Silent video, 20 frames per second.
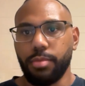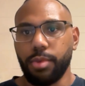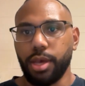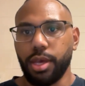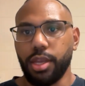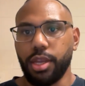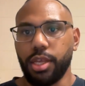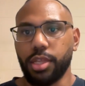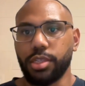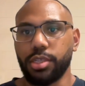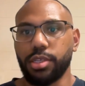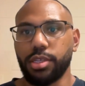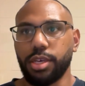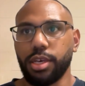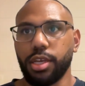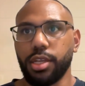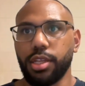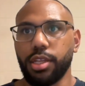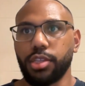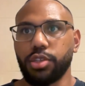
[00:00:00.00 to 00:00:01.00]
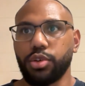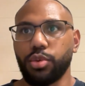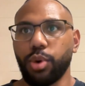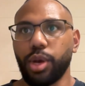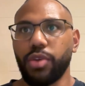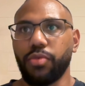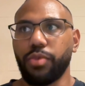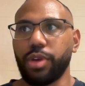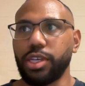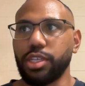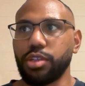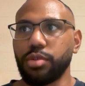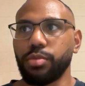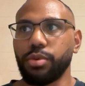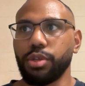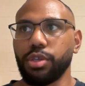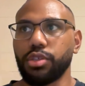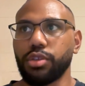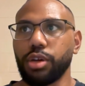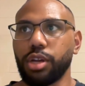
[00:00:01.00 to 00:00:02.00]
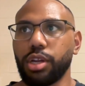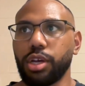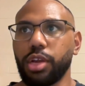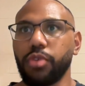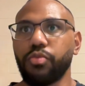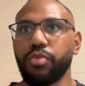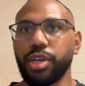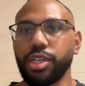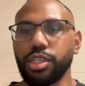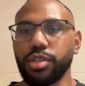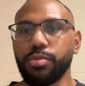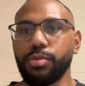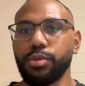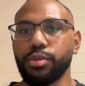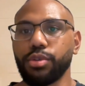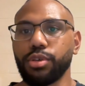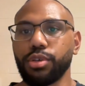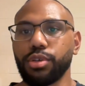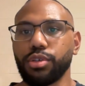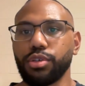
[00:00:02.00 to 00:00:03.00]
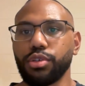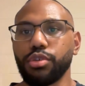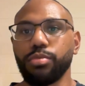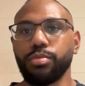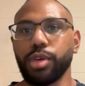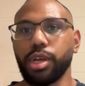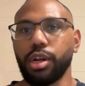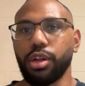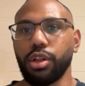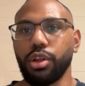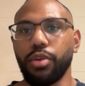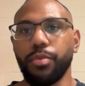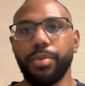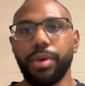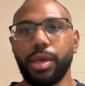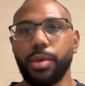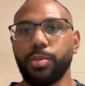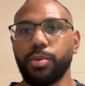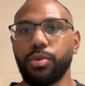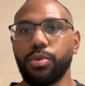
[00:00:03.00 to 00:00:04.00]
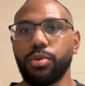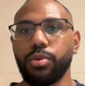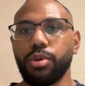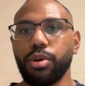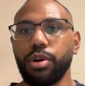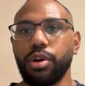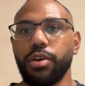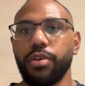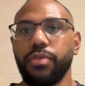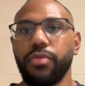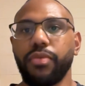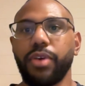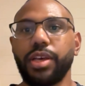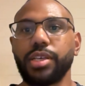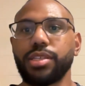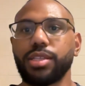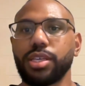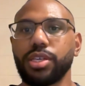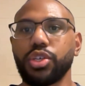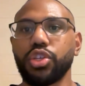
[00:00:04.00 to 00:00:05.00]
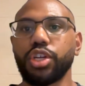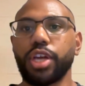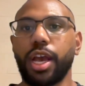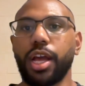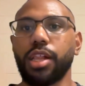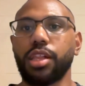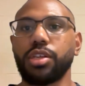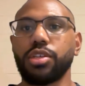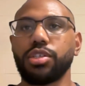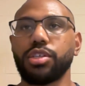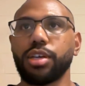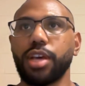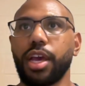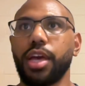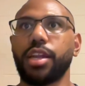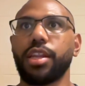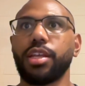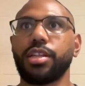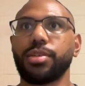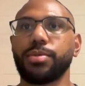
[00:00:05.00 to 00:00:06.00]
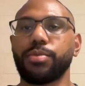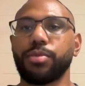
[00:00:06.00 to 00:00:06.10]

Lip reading: And it's quite reasonable. It's not unreasonable to assume that a lot of people face this challenge, and it's